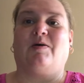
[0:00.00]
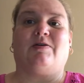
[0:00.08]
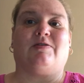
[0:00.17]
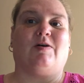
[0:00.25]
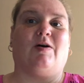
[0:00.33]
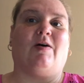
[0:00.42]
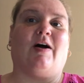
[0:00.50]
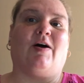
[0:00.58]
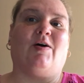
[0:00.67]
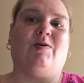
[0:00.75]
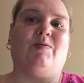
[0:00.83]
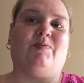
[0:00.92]
so I
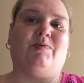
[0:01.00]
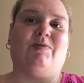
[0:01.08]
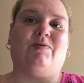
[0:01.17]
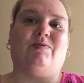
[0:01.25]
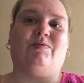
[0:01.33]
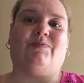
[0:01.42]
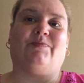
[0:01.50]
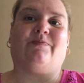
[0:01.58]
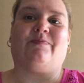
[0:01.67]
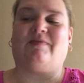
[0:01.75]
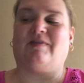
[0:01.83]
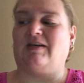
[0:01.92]
hope you
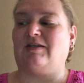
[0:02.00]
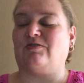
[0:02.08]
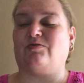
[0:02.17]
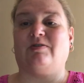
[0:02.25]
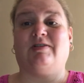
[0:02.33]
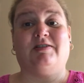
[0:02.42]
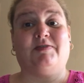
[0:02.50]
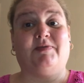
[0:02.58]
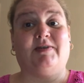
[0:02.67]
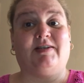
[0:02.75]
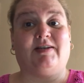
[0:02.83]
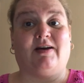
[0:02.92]
enjoyed this
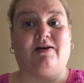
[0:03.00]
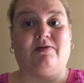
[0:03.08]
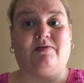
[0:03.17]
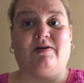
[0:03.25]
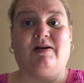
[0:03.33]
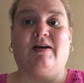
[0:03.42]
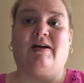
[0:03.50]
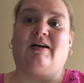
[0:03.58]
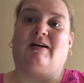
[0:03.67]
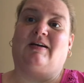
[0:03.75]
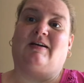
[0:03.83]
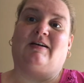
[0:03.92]
video.
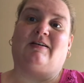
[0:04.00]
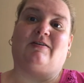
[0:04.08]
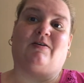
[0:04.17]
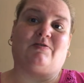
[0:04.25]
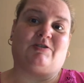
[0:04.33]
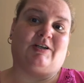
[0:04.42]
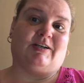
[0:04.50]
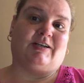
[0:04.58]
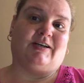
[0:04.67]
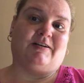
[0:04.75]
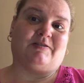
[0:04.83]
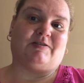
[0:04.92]
Go check
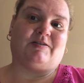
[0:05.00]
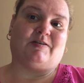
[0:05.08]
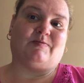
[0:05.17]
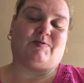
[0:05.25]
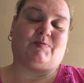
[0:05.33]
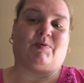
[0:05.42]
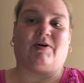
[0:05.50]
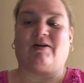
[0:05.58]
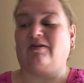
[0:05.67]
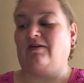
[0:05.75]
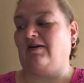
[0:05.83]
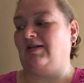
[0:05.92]
out some
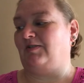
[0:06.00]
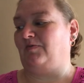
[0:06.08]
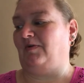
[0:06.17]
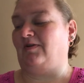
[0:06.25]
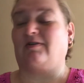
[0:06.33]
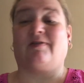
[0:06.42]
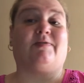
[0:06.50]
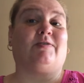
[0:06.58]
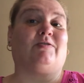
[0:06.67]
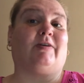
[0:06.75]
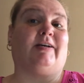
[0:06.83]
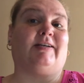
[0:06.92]
sparkling ice water if you're
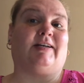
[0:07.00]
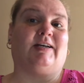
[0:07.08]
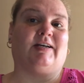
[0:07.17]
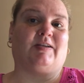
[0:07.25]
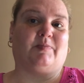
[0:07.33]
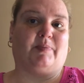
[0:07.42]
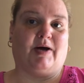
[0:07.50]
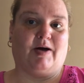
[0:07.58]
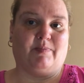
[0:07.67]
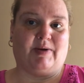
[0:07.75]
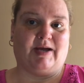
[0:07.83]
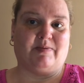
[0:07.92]
trying to kick the
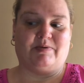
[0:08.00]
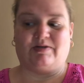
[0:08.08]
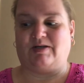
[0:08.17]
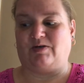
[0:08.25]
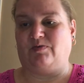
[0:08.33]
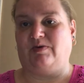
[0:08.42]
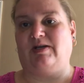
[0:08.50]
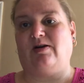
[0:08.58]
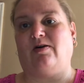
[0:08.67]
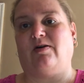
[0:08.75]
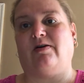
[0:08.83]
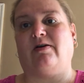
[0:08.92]
pop habit like we
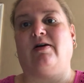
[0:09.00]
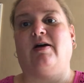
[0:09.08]
are.